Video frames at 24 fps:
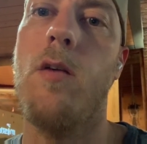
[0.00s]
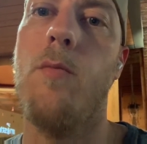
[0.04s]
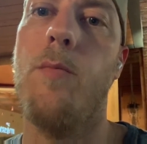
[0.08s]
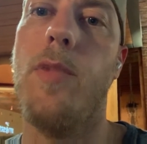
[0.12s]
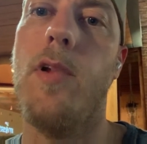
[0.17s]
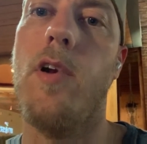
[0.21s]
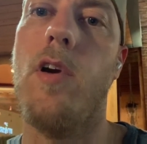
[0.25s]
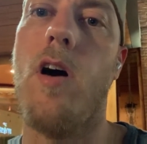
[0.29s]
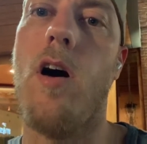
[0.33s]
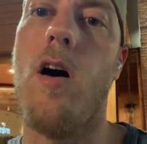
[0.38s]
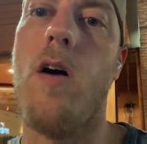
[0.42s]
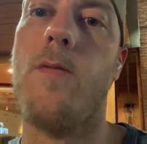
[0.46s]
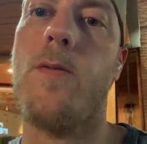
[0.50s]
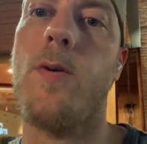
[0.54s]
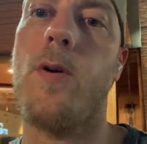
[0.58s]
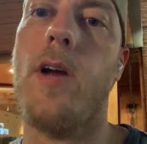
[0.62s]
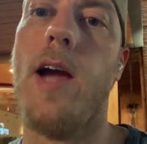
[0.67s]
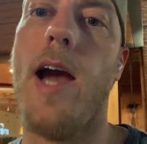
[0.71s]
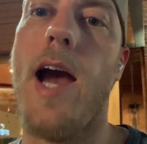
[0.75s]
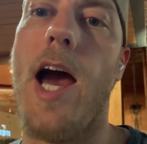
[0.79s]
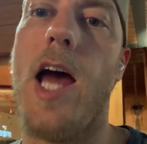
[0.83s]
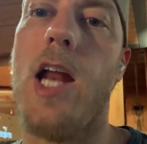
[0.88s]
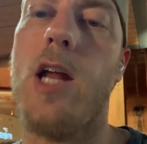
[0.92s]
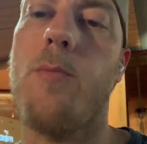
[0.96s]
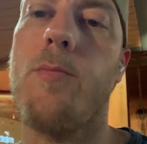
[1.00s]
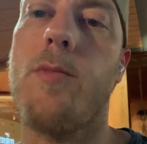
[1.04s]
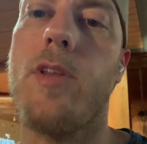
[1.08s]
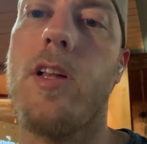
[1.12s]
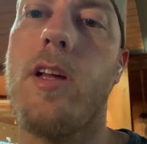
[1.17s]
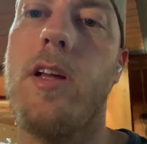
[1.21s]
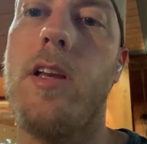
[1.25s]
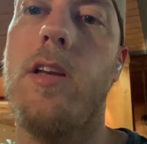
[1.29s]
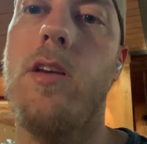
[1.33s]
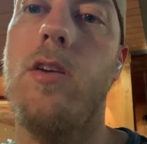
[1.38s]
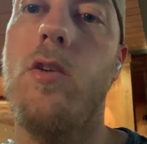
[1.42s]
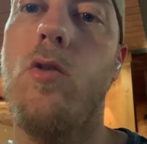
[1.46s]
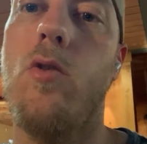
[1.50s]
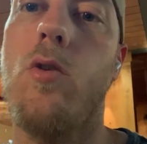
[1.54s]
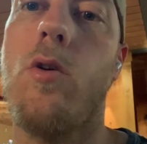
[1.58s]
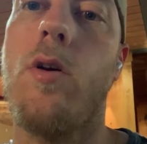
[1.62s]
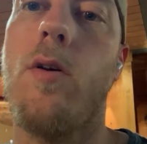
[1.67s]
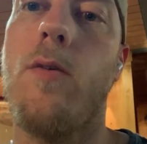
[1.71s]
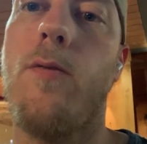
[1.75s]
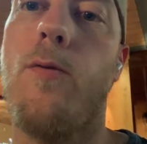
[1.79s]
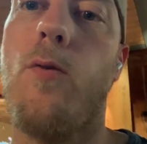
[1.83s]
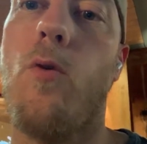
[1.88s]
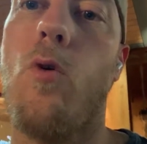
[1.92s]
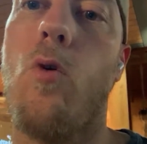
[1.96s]
Been offered Adams and Nuke
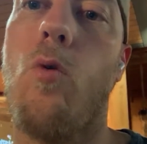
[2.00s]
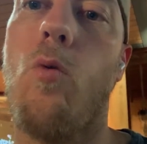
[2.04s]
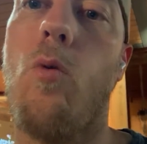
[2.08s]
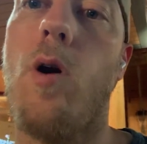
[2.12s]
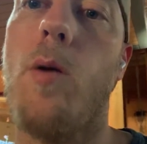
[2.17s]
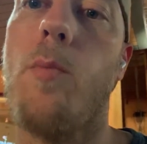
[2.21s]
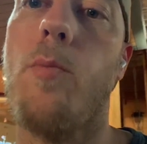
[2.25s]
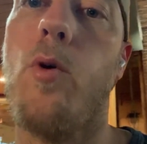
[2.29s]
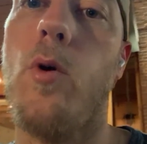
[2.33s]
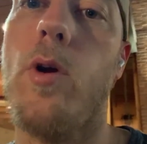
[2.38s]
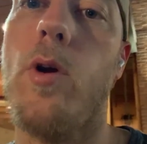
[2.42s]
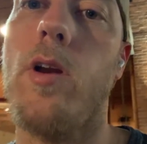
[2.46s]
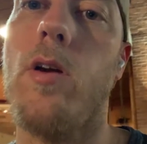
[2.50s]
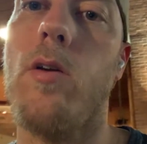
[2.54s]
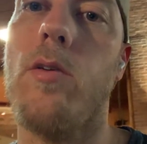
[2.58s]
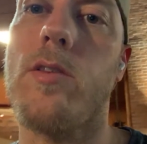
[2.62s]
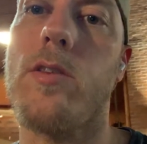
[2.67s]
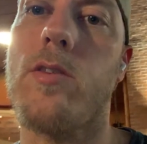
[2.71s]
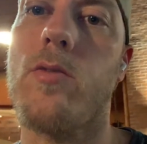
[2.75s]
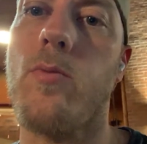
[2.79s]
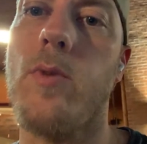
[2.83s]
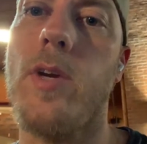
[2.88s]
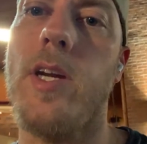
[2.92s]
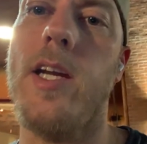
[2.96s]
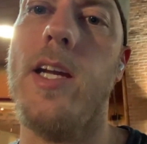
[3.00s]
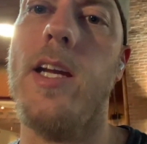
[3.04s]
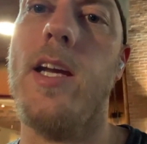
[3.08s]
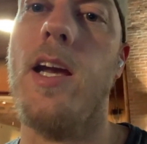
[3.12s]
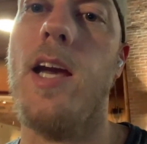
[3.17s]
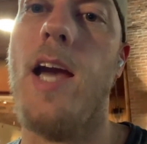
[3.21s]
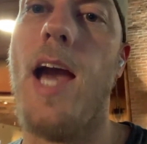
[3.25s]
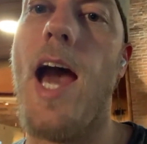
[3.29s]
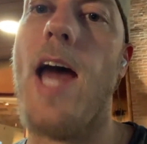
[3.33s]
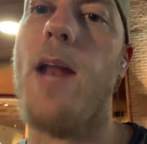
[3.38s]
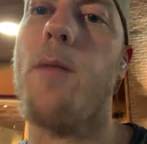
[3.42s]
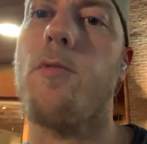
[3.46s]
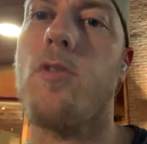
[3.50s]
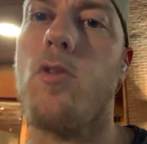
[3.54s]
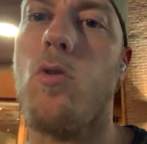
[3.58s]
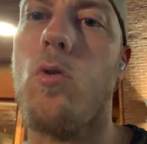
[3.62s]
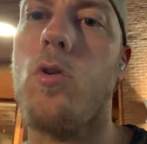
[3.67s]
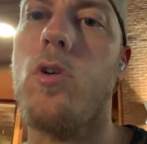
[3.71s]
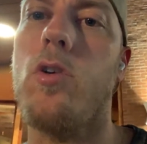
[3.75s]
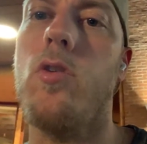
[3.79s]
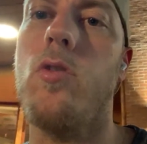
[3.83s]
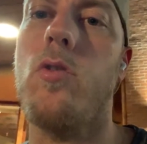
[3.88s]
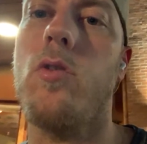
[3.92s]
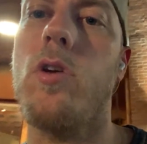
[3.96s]
for 1.03, Adams
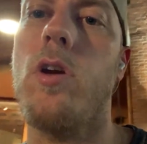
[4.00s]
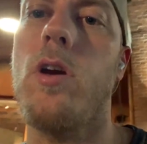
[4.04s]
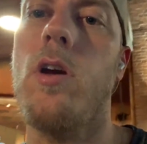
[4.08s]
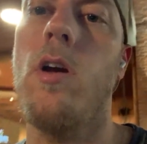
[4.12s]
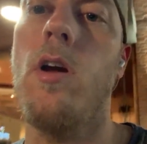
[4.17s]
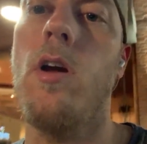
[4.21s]
or Nuke.